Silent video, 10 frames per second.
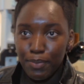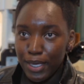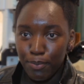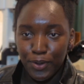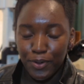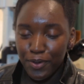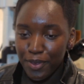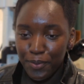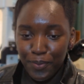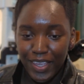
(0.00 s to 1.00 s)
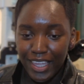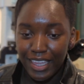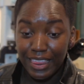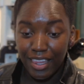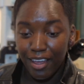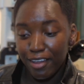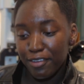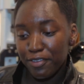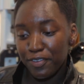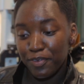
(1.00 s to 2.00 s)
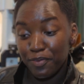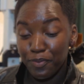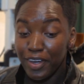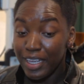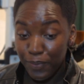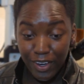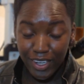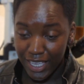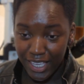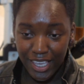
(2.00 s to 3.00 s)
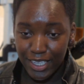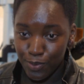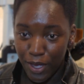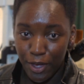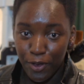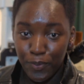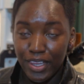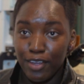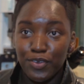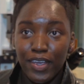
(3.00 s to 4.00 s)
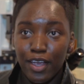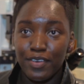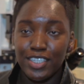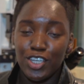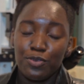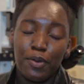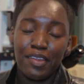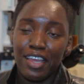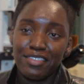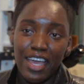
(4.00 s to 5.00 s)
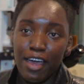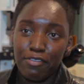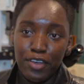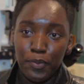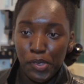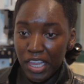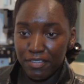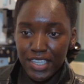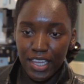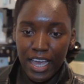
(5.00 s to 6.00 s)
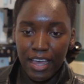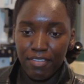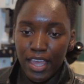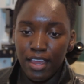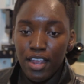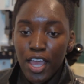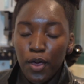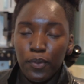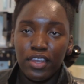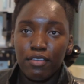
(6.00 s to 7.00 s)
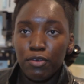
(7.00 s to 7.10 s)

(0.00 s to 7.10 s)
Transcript: people. We love we, we are geeky as well. We love doing our research, but we love to have fun. We love to laugh, and we love